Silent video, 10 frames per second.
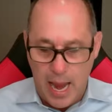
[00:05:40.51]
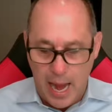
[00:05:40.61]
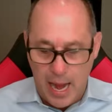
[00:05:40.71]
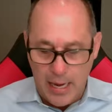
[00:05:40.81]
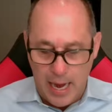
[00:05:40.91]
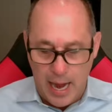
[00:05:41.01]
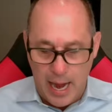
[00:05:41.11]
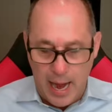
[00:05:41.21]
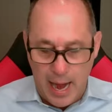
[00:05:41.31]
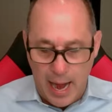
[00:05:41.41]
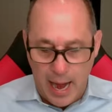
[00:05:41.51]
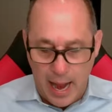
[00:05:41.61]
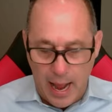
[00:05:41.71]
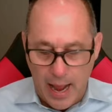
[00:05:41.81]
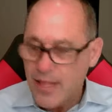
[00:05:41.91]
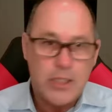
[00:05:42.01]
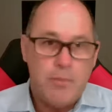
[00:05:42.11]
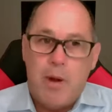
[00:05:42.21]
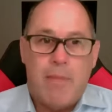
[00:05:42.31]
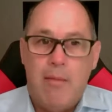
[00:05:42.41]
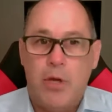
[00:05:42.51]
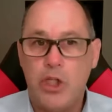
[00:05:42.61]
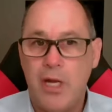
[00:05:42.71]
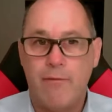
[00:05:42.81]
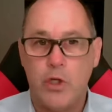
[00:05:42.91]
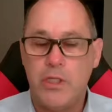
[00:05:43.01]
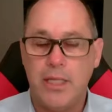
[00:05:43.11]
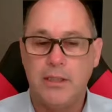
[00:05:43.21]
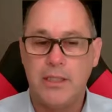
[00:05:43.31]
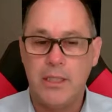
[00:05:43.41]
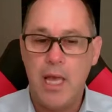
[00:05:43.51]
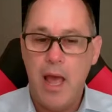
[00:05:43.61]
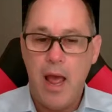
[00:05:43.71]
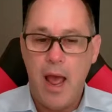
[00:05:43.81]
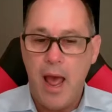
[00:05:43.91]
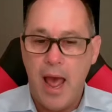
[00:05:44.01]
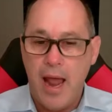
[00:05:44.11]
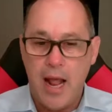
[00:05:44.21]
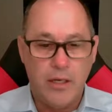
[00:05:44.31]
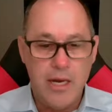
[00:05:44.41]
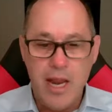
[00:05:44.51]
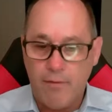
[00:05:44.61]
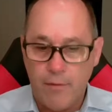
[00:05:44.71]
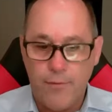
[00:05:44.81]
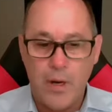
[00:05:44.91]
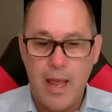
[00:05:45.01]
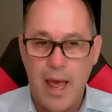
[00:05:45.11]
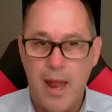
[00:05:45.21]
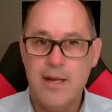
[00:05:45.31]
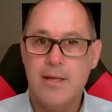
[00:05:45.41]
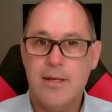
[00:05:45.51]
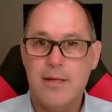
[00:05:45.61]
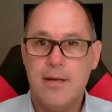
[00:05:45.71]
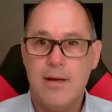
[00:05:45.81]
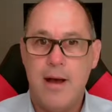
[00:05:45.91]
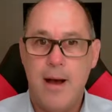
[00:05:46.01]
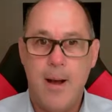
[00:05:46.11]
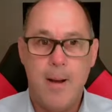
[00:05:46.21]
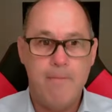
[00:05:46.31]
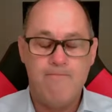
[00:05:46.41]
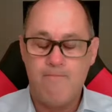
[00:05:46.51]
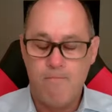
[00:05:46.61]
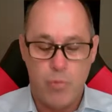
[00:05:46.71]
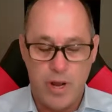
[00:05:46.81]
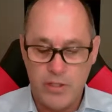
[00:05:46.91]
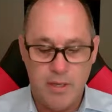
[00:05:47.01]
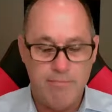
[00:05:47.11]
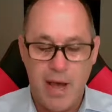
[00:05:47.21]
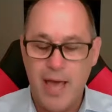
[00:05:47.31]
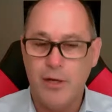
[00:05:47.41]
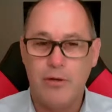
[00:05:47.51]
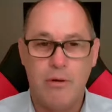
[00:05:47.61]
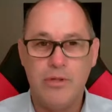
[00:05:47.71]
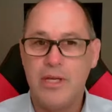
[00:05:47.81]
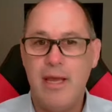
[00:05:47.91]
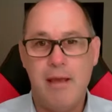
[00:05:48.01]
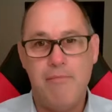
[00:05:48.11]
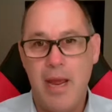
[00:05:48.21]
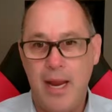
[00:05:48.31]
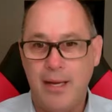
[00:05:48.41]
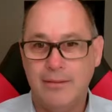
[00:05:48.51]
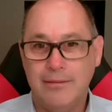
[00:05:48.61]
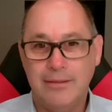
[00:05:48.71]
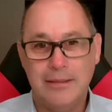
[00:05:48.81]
and and that's been my mission ever since and i'll never forget um, president biden during the campaign